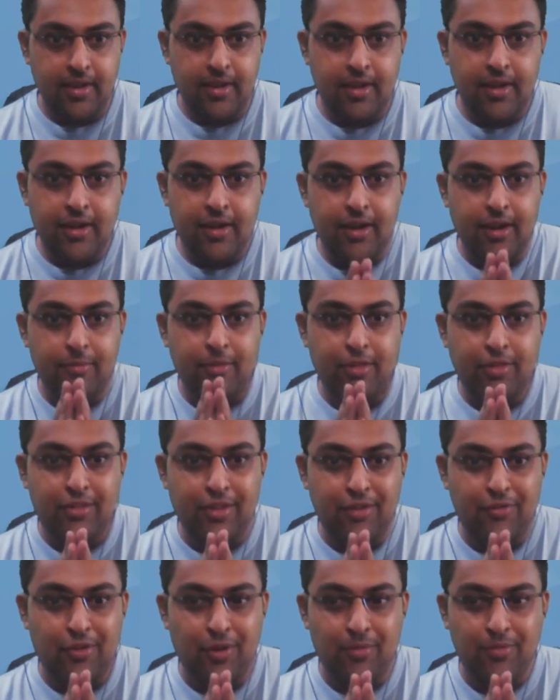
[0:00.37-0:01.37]

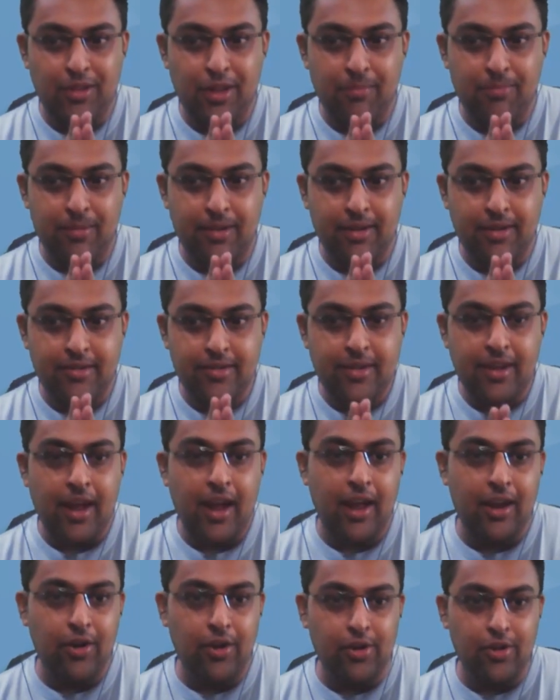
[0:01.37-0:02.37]
Namaste from Deepesh.
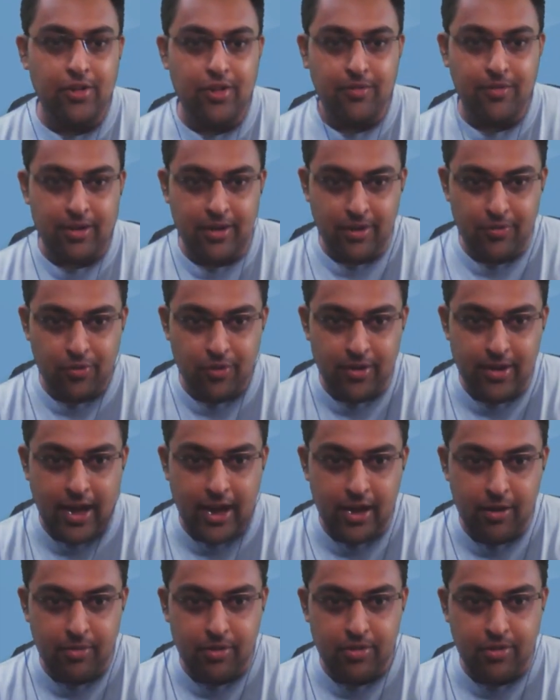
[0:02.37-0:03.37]
Hello to the wonderful
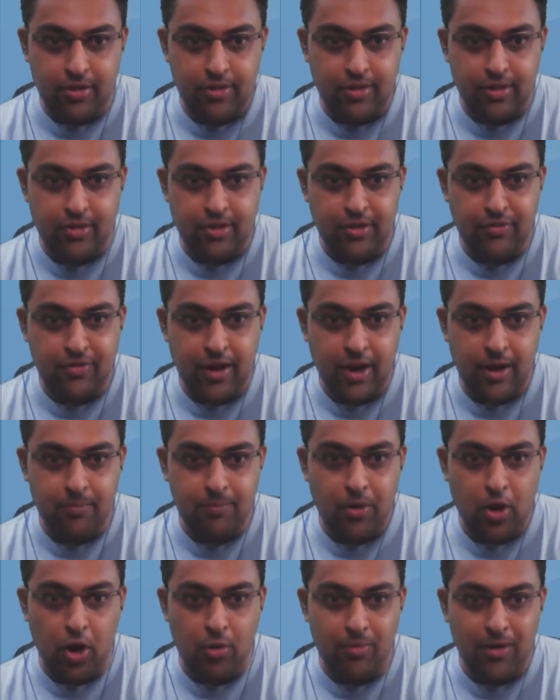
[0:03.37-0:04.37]
Dynamics 365 and
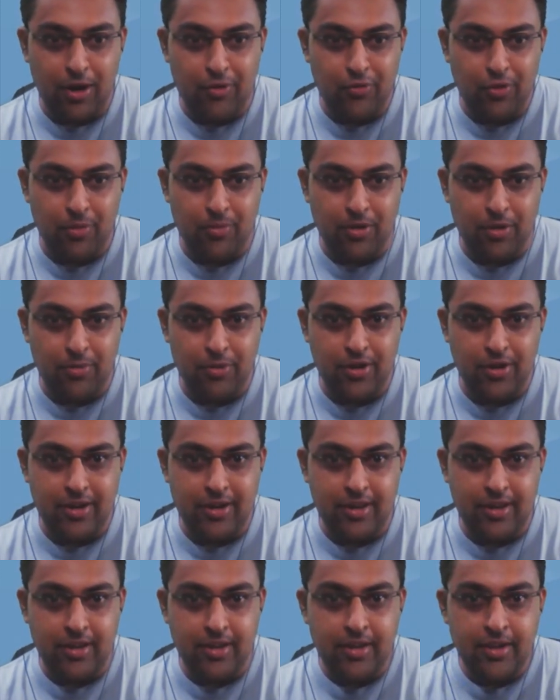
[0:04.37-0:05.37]
Power Platform
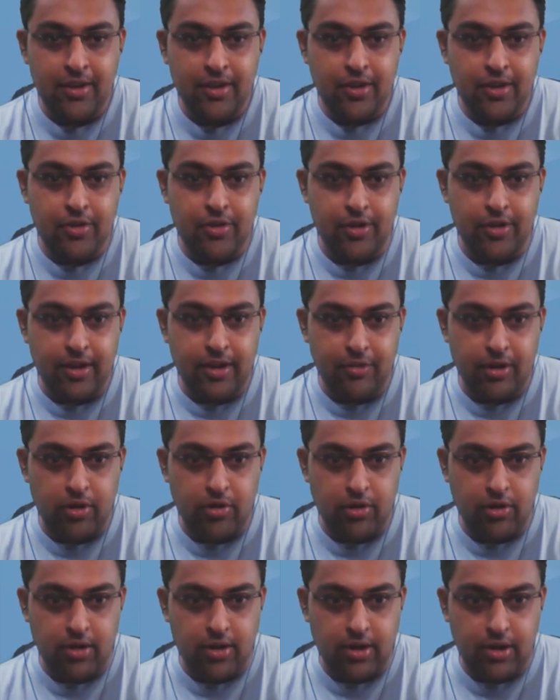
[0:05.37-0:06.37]
community. Today we are
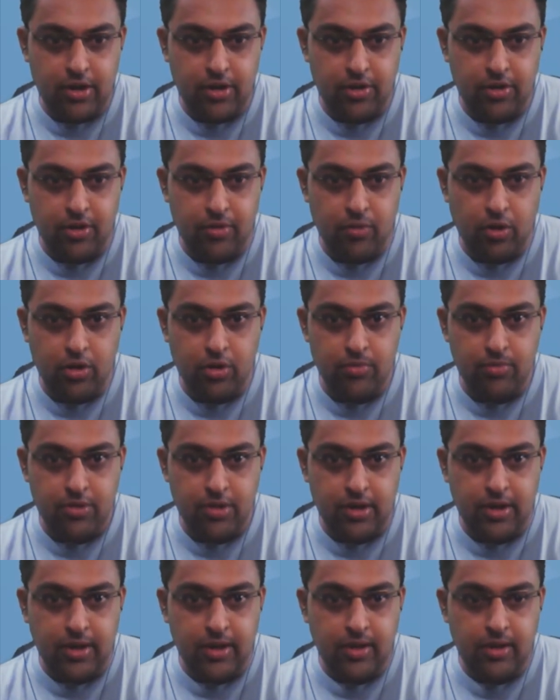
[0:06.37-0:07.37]
going to continue in volume
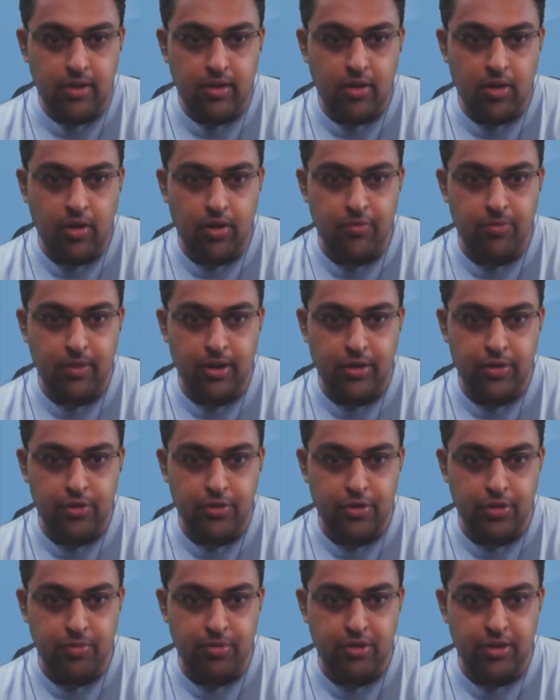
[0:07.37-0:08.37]
3 of my
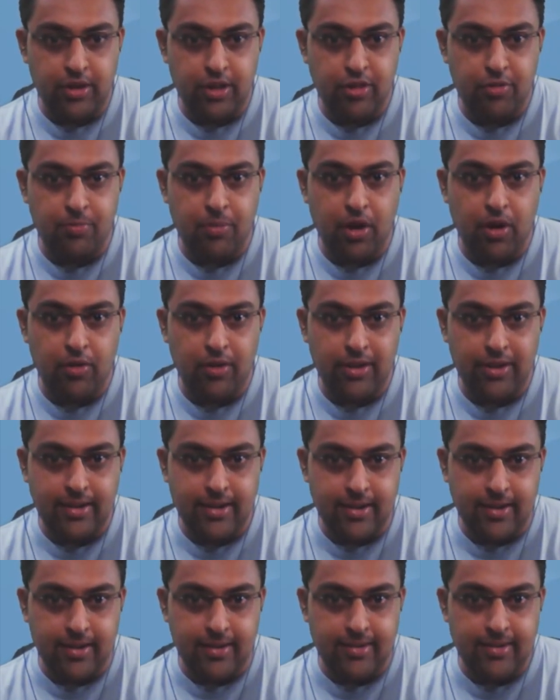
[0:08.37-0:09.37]
YouTube series Power
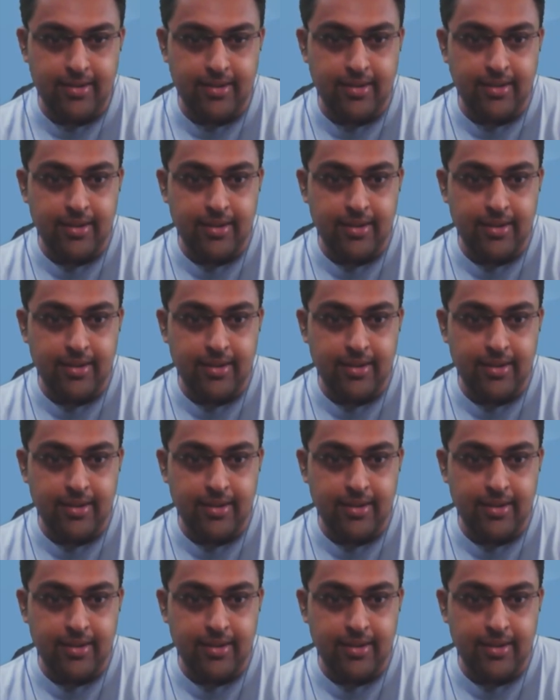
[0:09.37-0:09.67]
Integration.